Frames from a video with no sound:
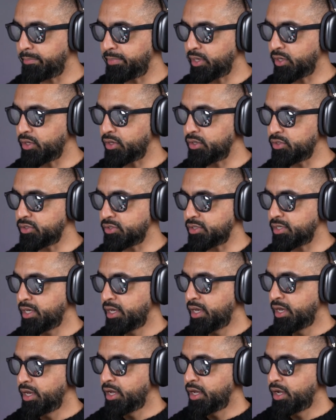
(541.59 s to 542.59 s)
Because
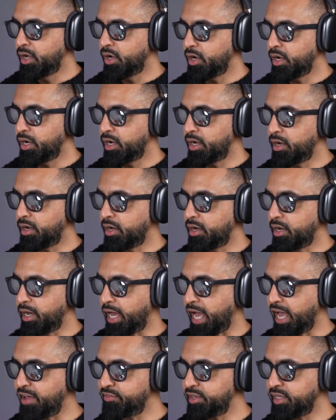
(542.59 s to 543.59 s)

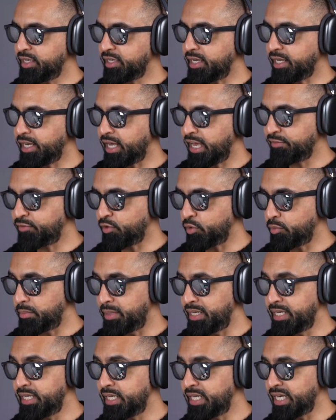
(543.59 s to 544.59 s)
having an iPhone
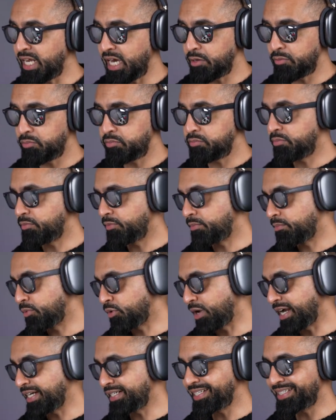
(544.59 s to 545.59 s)
Mini now,
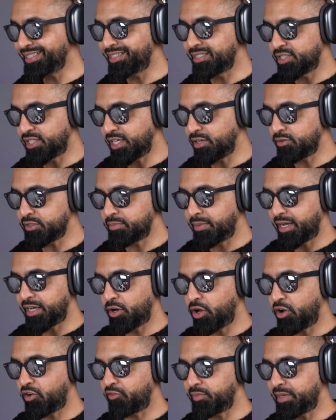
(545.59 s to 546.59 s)
granted, the sales might
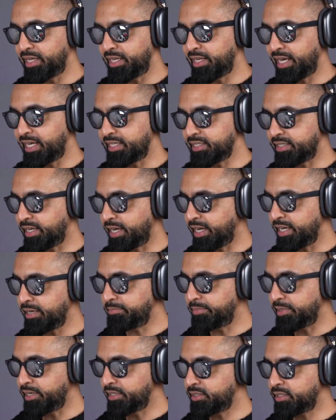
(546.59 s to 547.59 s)
not have been as high,
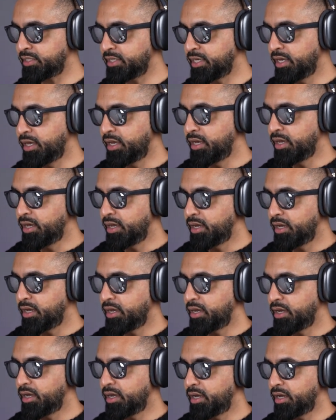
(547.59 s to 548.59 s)
but
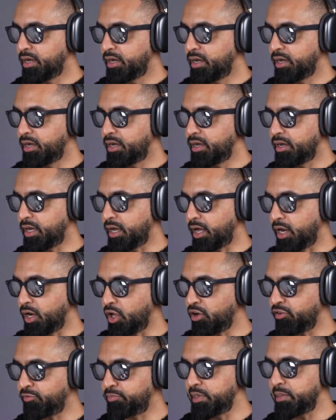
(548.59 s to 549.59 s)
a
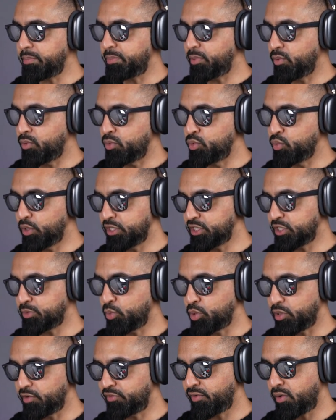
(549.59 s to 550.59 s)
lot of people who want
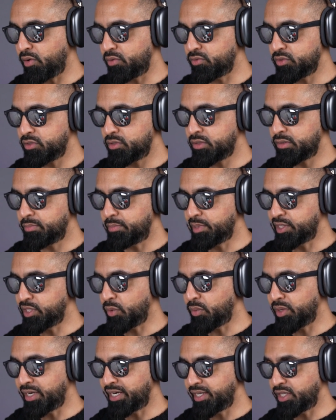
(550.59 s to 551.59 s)
smaller phones but
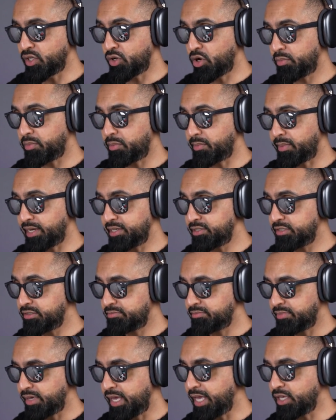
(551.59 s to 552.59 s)
don't want any compromise,
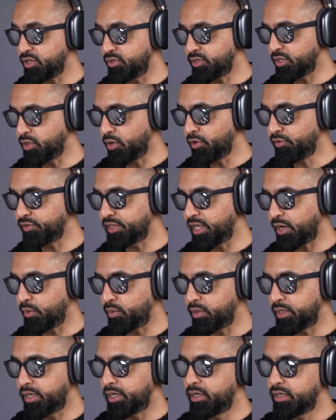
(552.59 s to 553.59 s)
hey, you can go for that
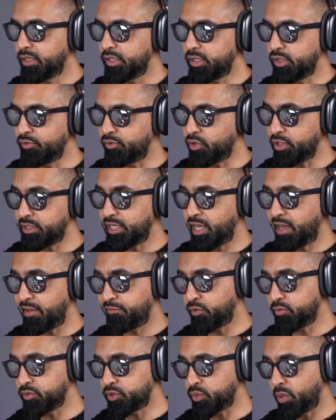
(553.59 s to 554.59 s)
one. You've got the
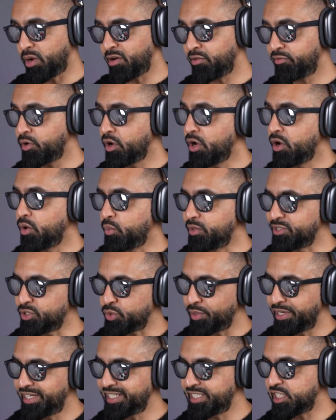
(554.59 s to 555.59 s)
iPhone 12, which
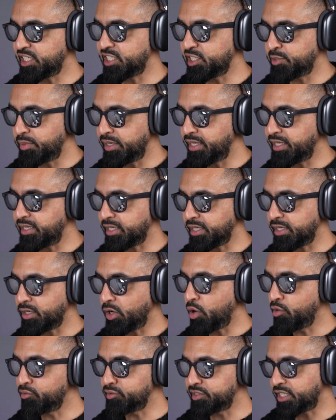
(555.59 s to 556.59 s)
realistically speaking,
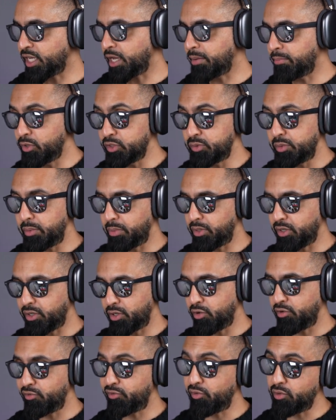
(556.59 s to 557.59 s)
over time, most people are
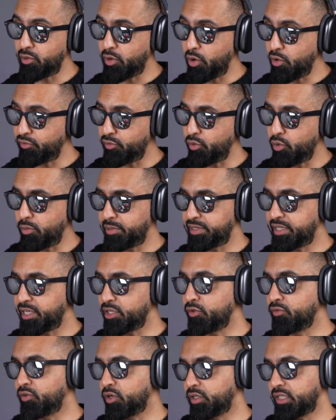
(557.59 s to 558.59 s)
going to go for. But then
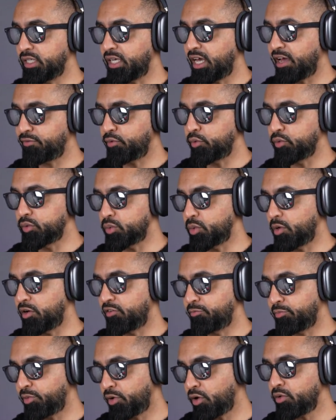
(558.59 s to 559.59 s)
you've got the iPhone
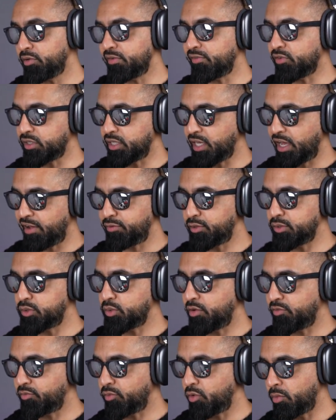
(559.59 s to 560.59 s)
12 Pro, you've got the iPhone
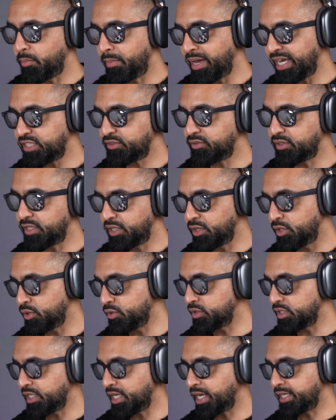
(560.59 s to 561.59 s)
12 Pro Max for the
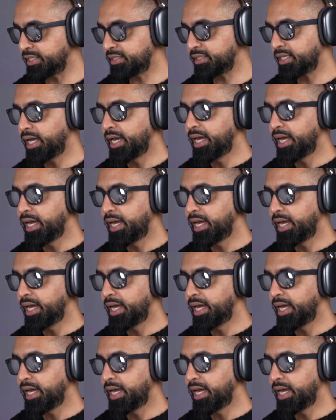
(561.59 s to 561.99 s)
enthusiasts.